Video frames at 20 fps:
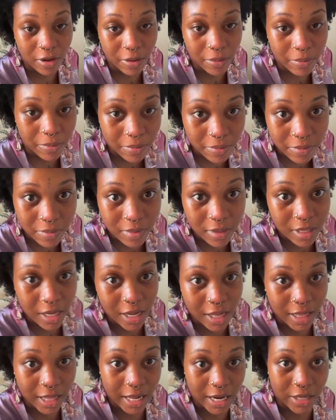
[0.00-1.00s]
um
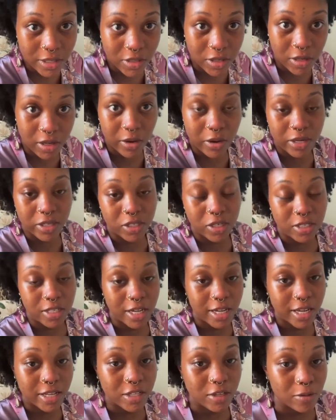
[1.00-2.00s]
not getting to the questions.
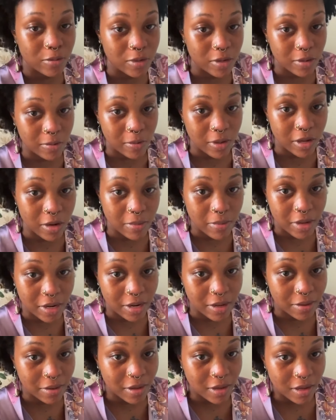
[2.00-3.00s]
I could tell in, in a
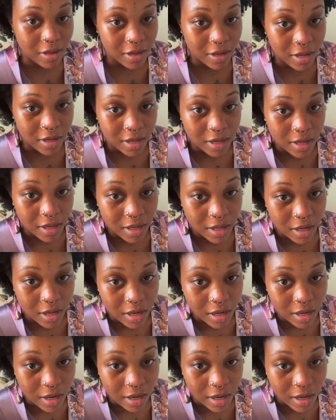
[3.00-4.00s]
minute.
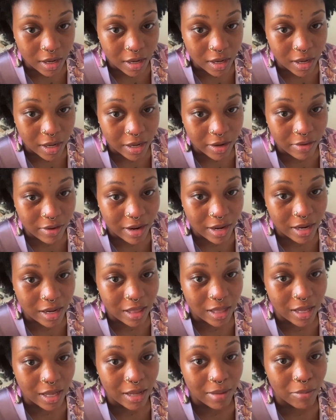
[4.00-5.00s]
Uh, I cried a
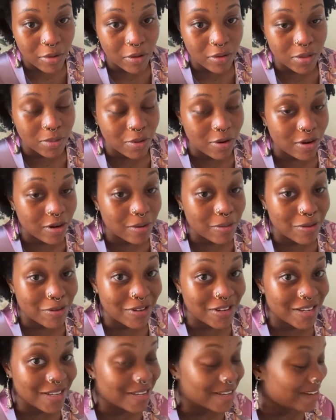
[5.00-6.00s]
lot postpartum.
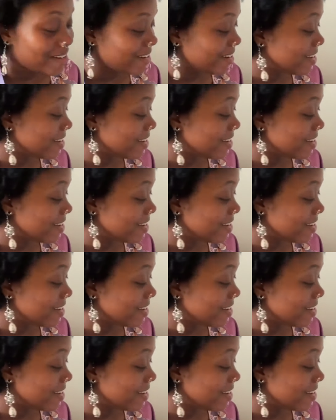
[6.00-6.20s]
You did.